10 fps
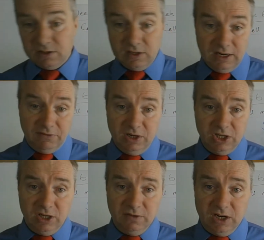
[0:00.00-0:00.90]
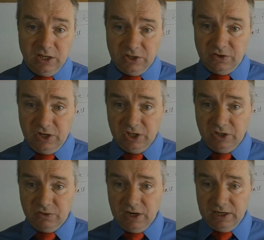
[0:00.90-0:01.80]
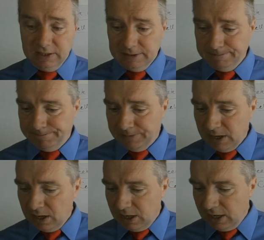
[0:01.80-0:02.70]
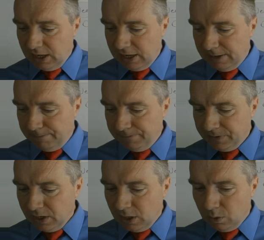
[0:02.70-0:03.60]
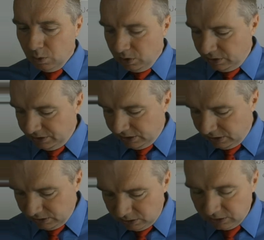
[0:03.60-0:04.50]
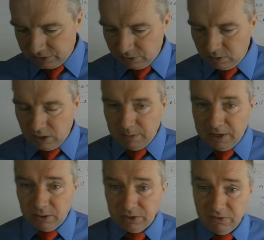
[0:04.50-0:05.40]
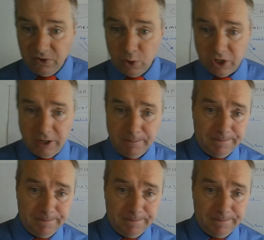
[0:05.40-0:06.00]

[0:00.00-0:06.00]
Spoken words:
the definition of a concentration gradient. We're going to talk also about diffusion.